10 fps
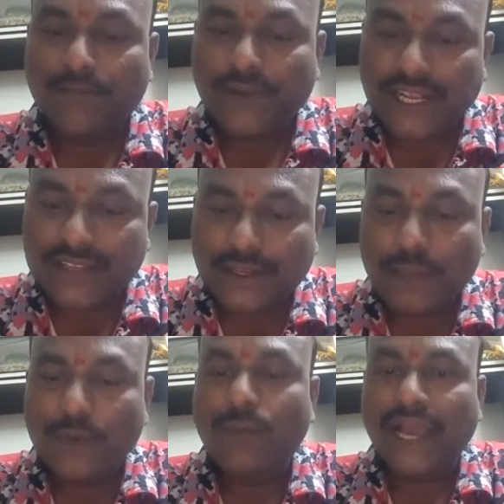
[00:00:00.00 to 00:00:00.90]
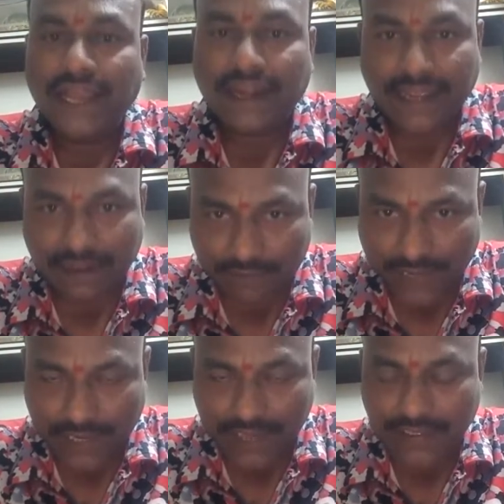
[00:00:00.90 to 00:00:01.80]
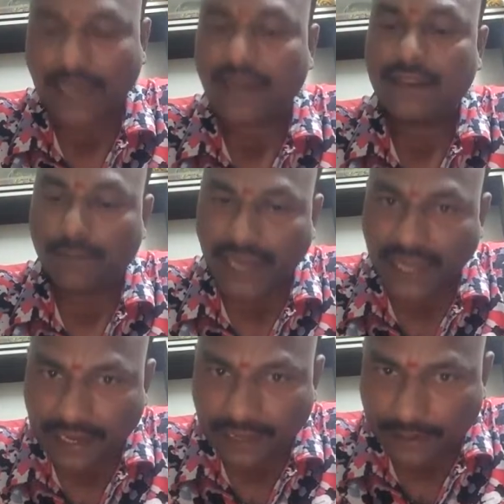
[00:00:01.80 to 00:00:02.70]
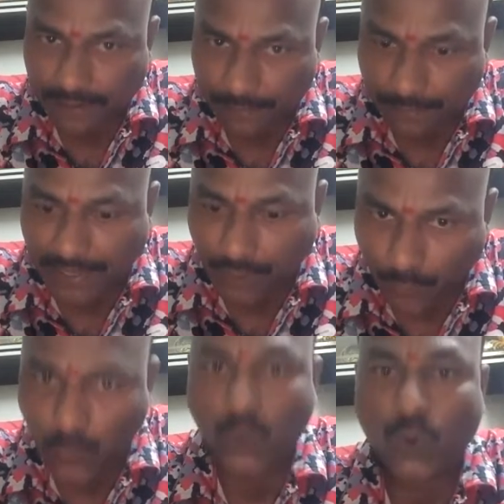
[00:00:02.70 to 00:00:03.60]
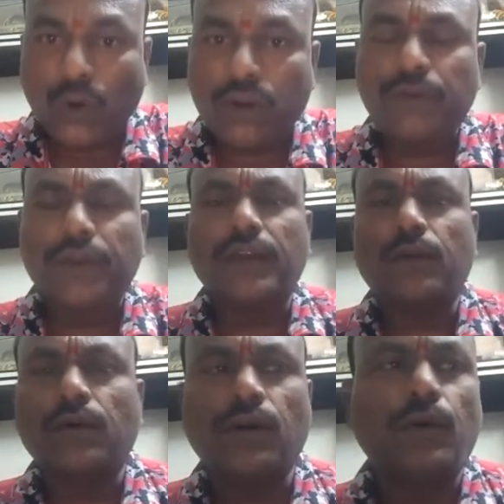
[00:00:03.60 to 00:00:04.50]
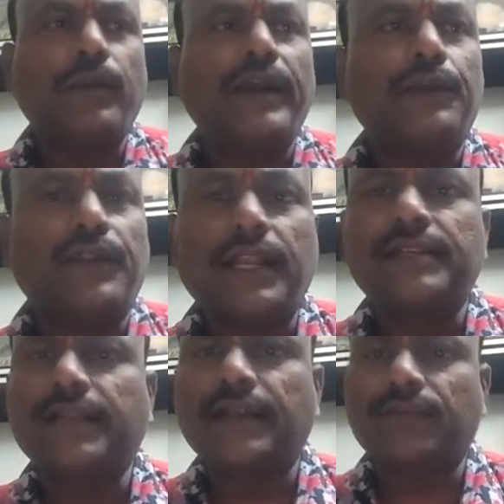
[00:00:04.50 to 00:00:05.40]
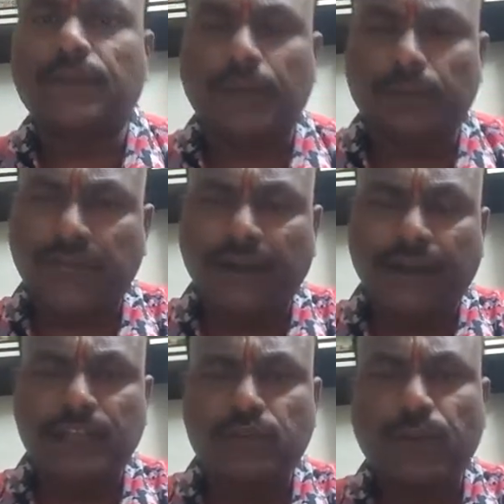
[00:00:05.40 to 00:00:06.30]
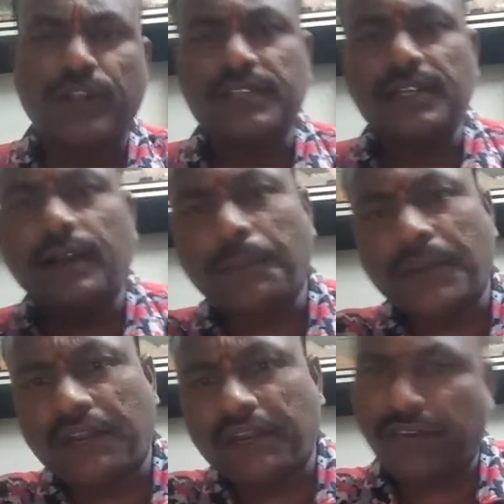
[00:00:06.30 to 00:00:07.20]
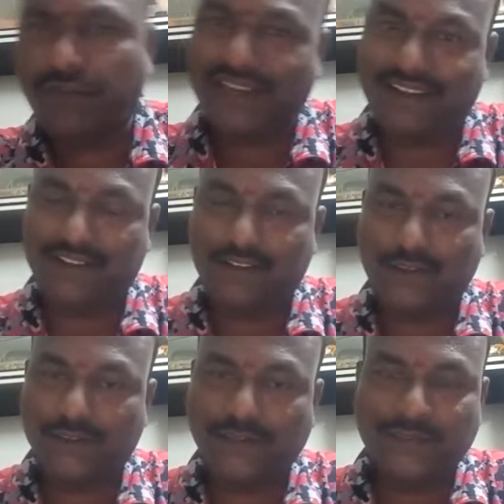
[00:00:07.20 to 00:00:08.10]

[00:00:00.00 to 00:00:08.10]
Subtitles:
For example, by railways or by road, we can go by utilizing of the public transportation, private vehicles.